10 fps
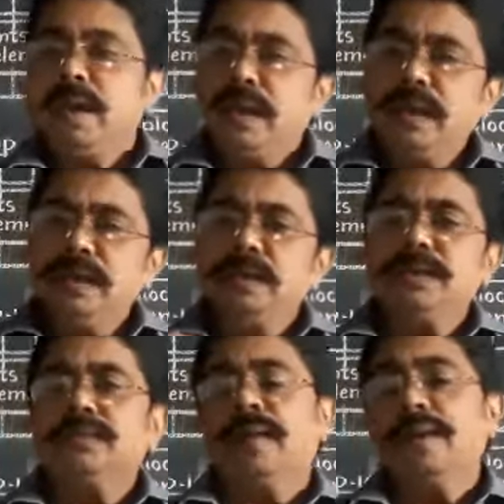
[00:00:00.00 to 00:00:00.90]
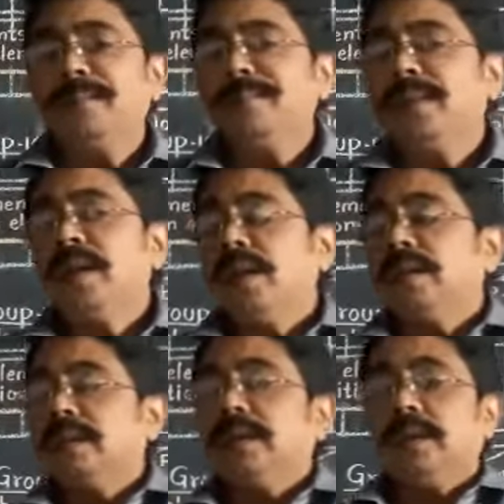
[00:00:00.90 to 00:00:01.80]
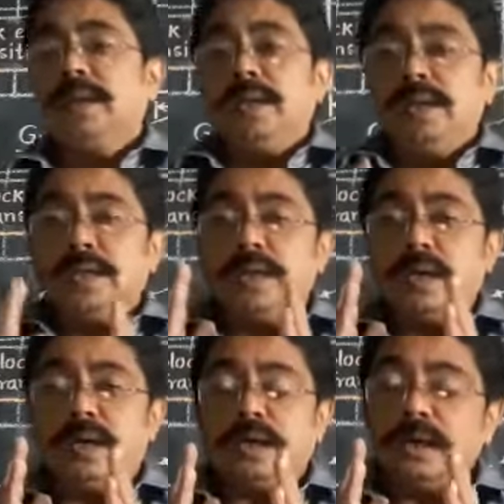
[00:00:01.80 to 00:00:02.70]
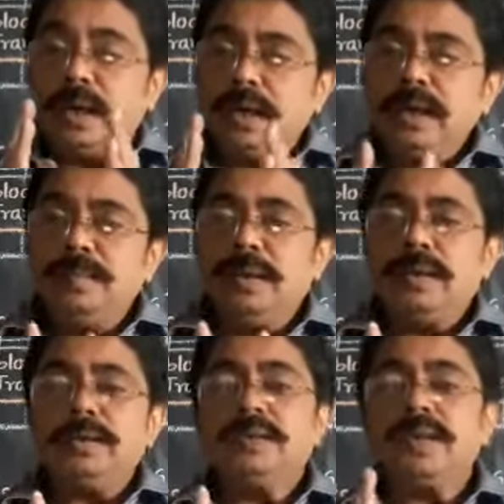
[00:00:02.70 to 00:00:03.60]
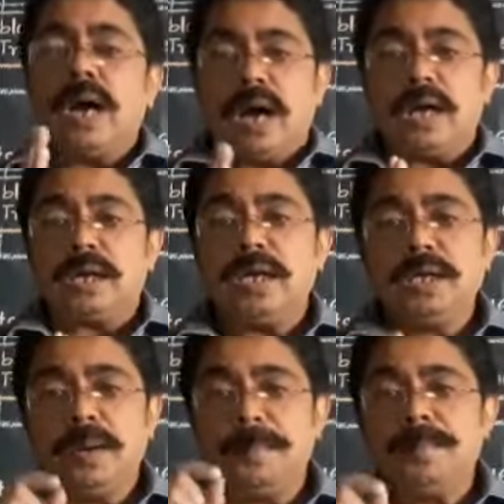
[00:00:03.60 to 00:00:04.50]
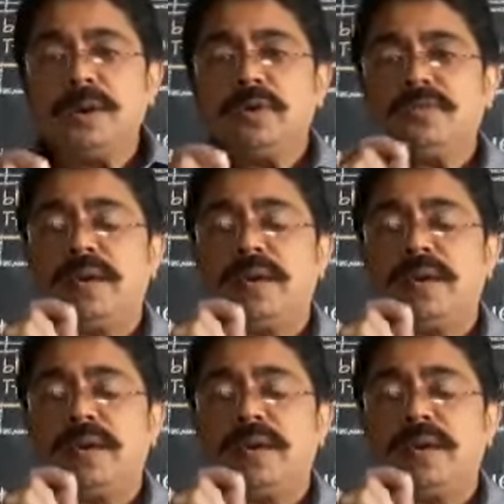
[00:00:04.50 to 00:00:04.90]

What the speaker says: In this way, see, elements are, number of